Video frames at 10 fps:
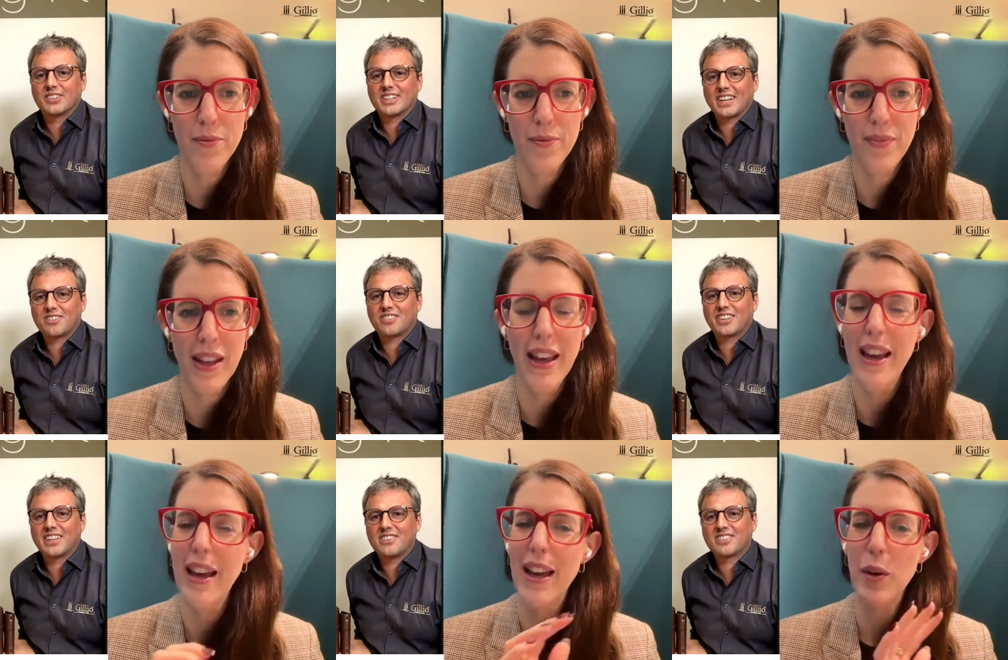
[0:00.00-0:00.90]
Speaker 1: the last
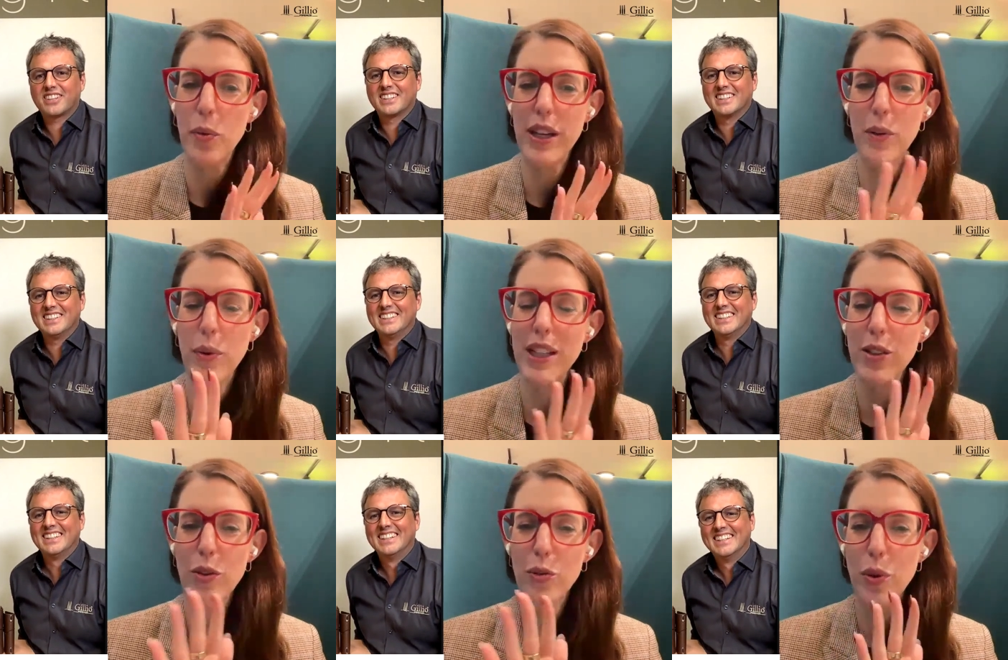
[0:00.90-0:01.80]
days.
Speaker 2: We we
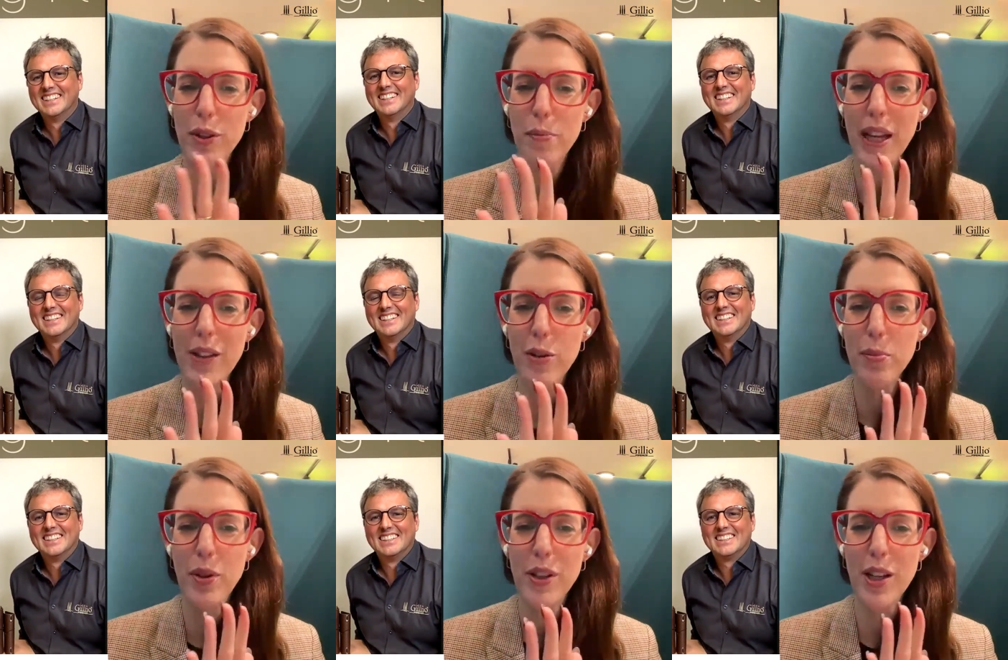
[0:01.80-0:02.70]
don't want planner
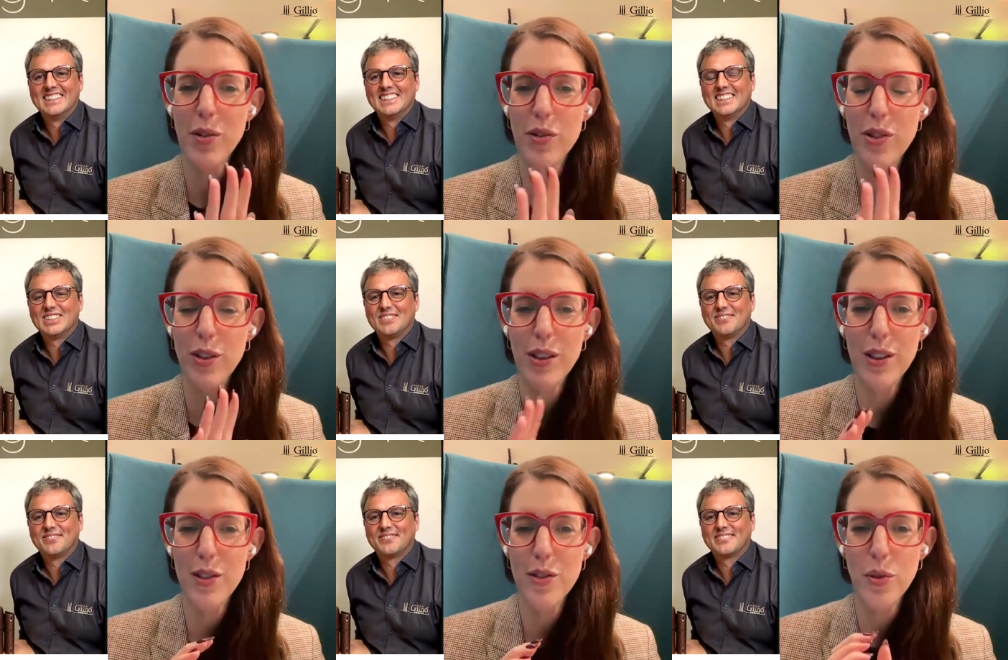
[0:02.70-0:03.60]
burnout,
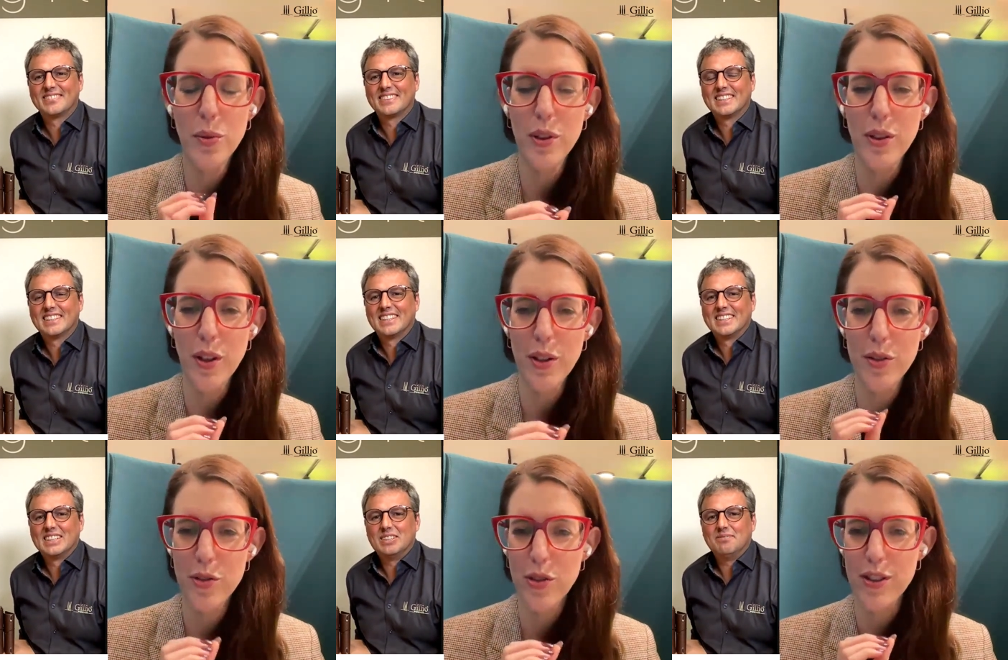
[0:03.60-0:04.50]
gillionaires, so we're not
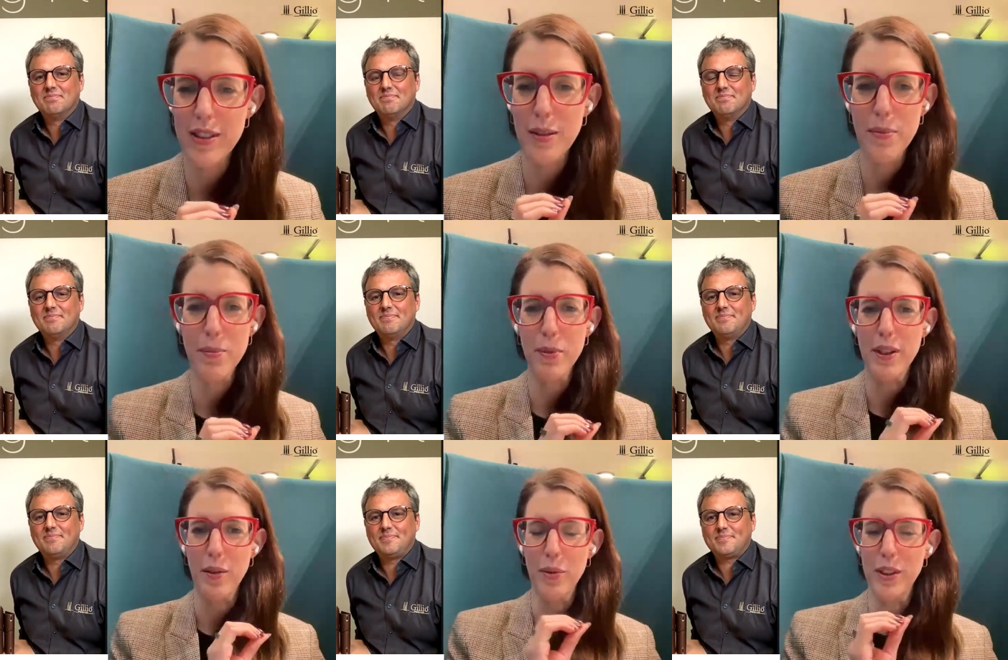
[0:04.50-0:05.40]
stressing people
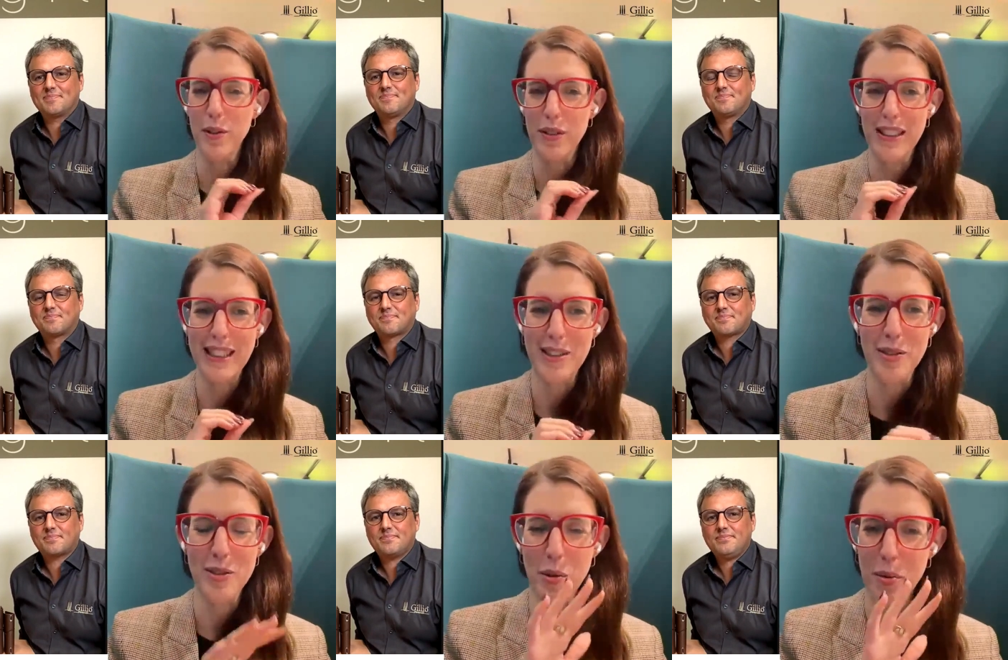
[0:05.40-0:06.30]
that we don't need
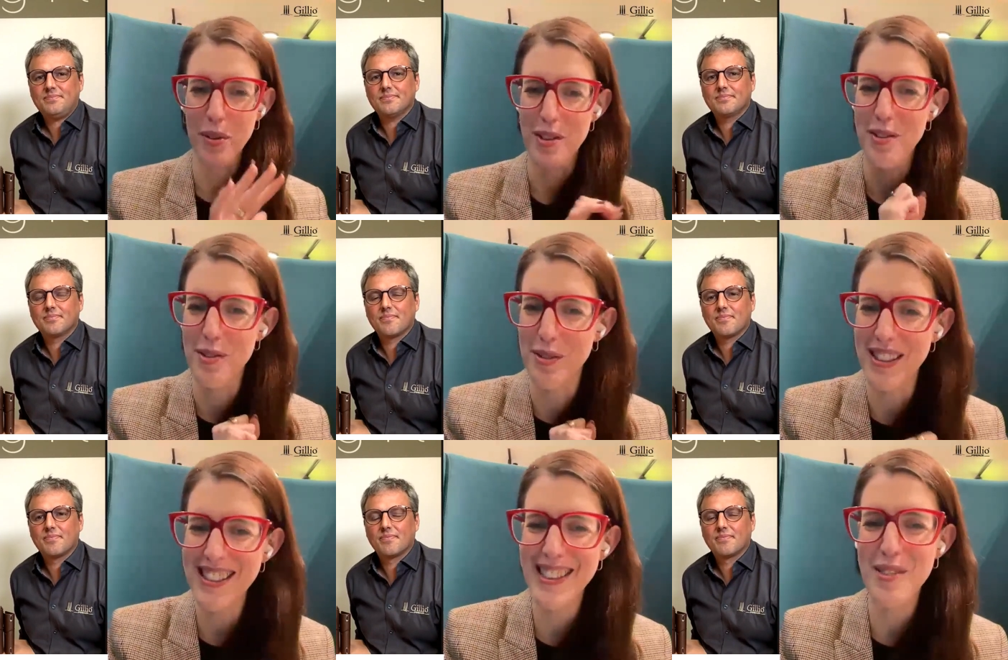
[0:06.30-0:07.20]
to. So we will just do
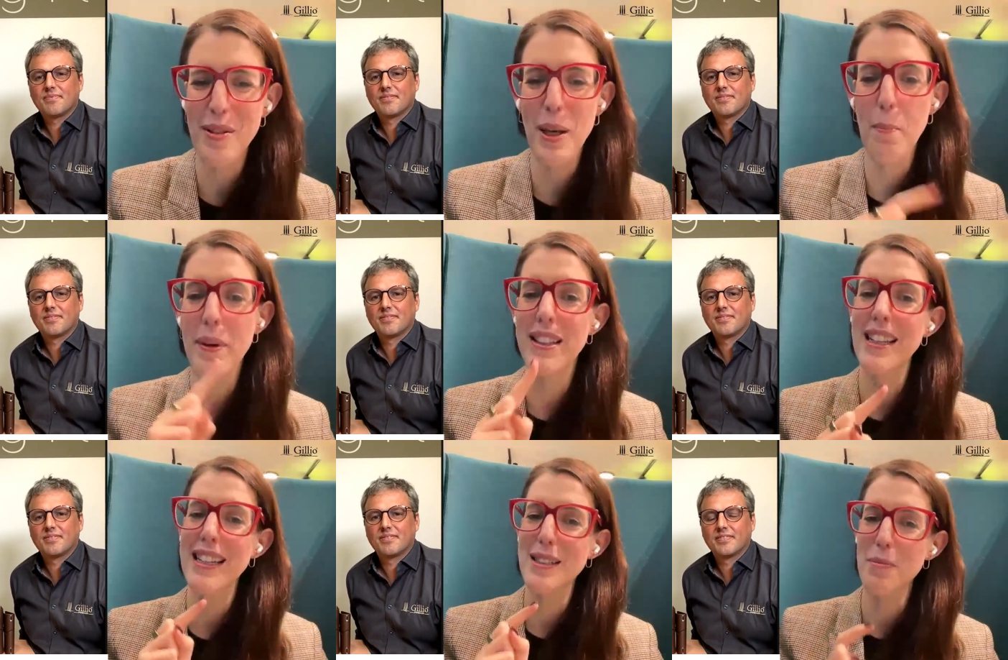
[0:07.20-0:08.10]
this this week, but
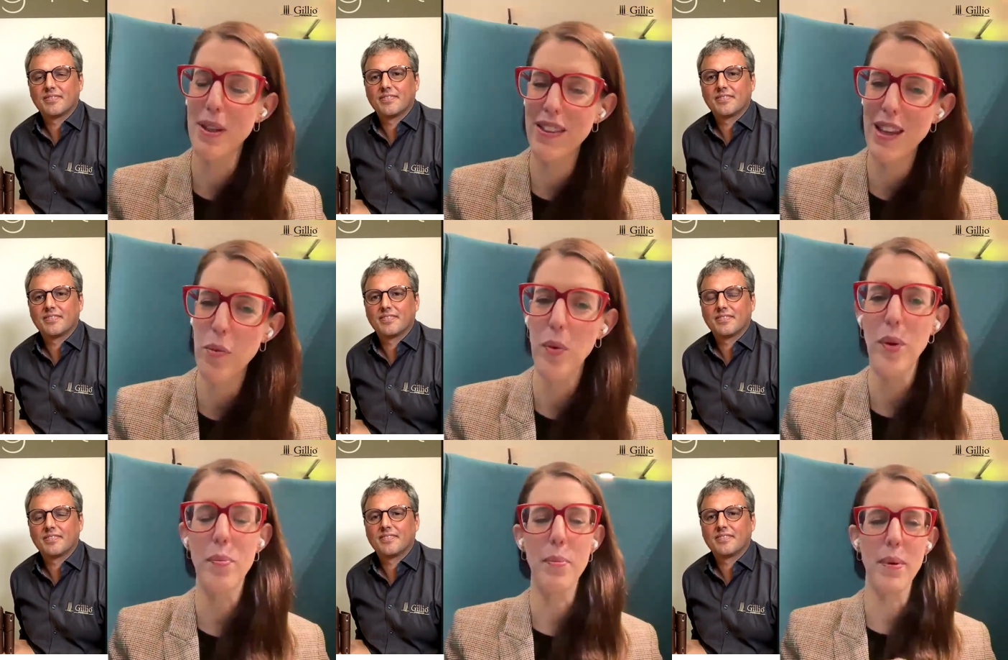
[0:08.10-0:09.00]
next Monday we
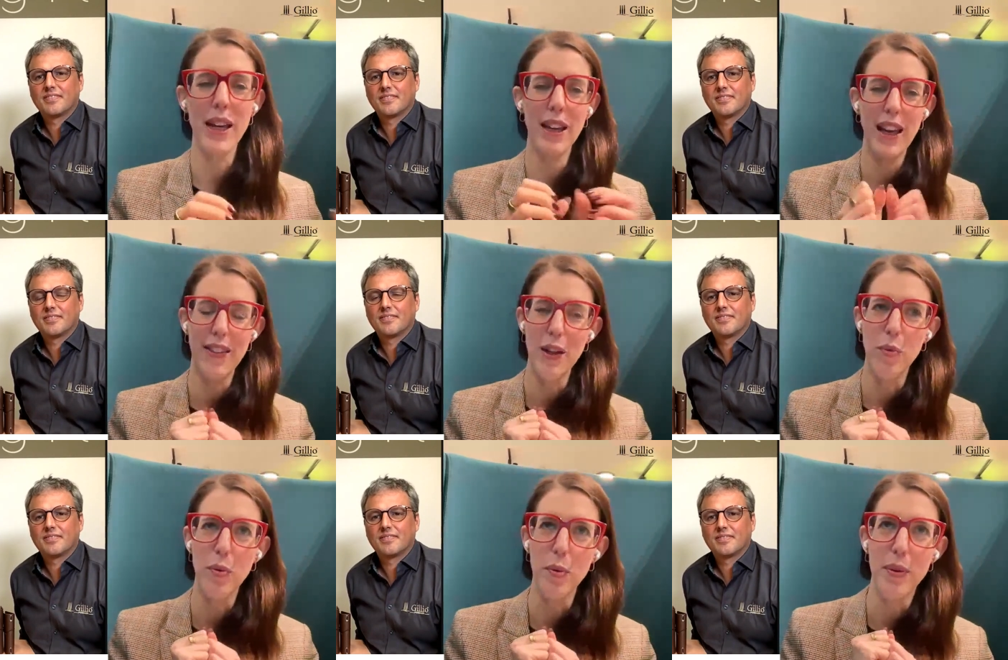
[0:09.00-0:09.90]
will be back, and then
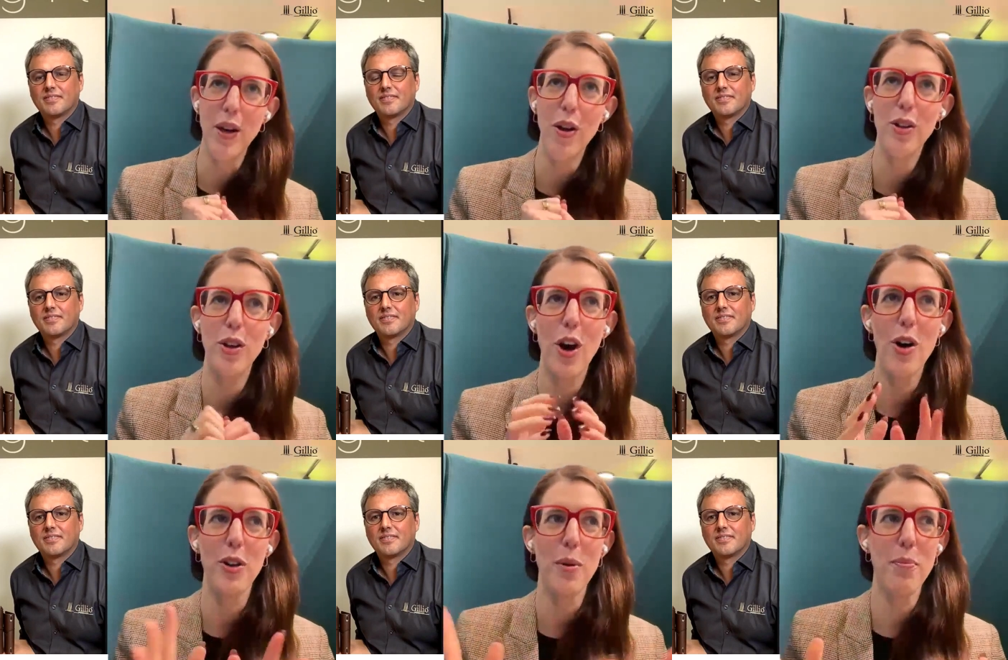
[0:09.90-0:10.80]
we will be all
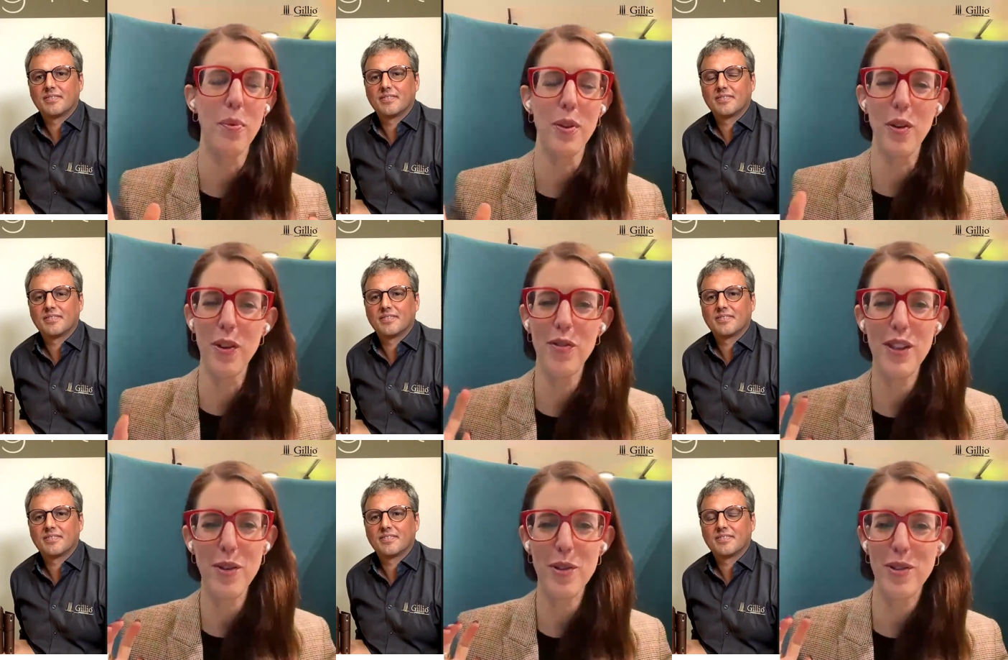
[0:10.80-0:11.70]
caught up with all of
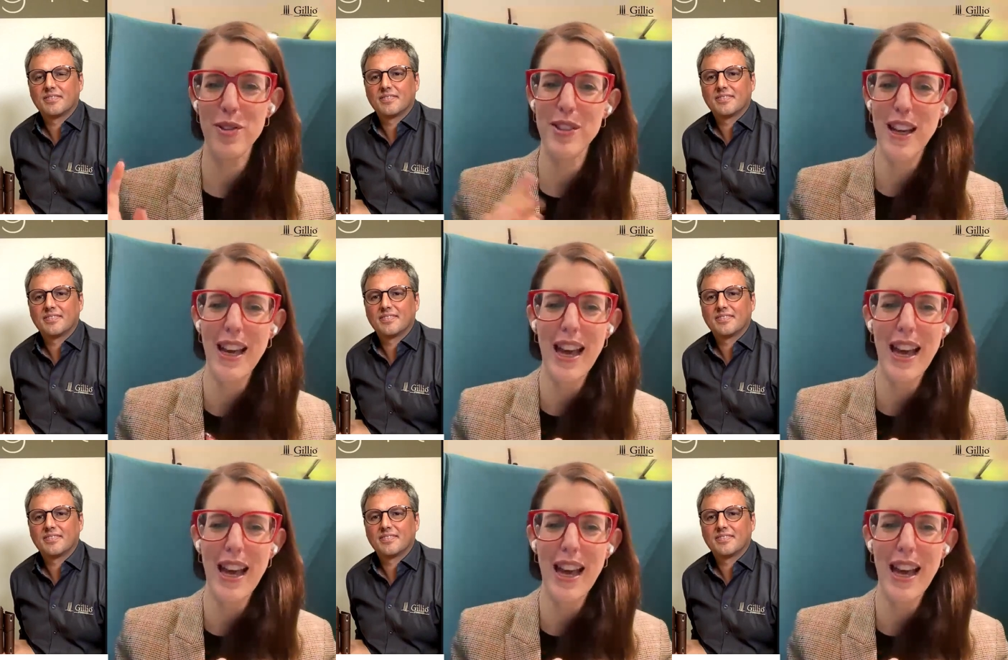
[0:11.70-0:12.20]
the orders,